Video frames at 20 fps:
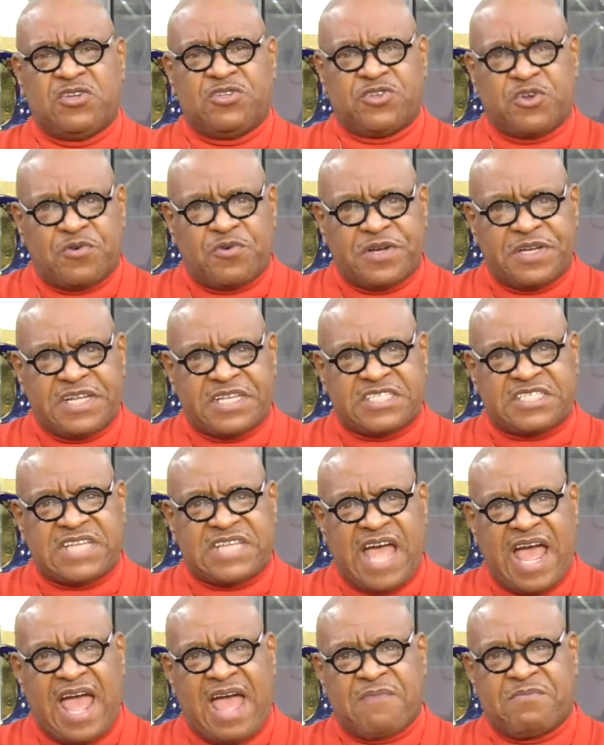during this
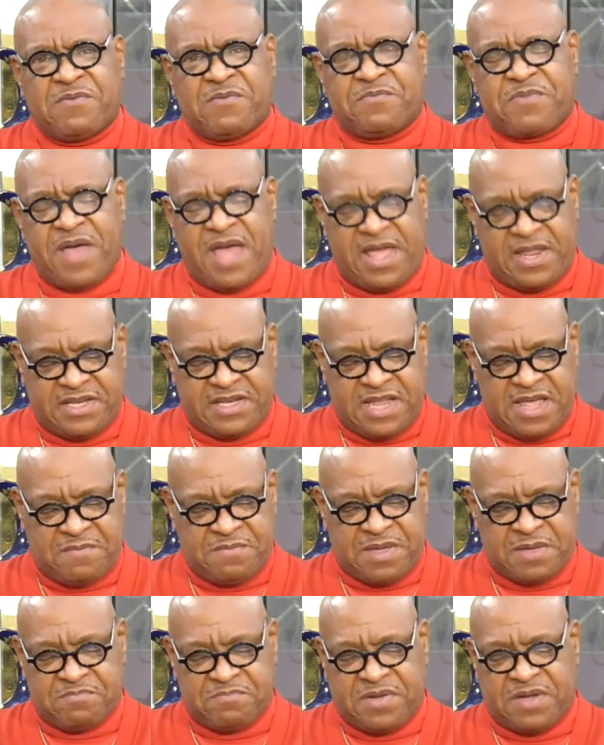time of
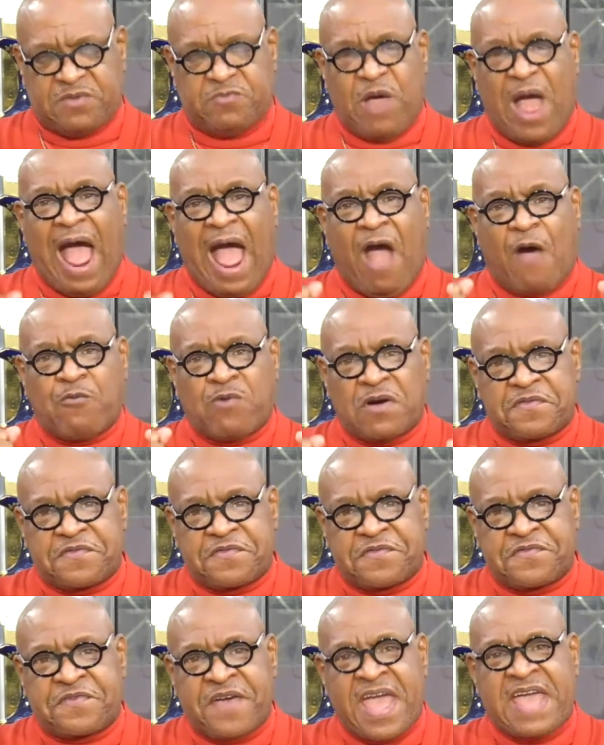pandemic, but our
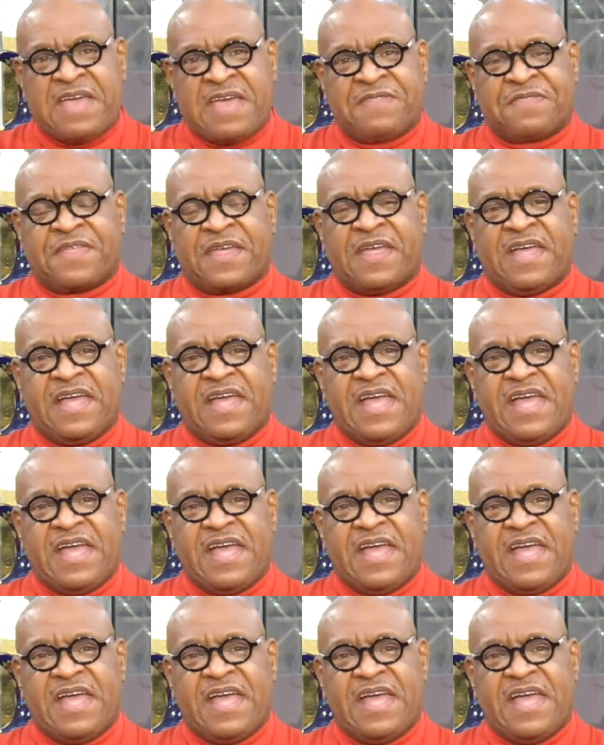faith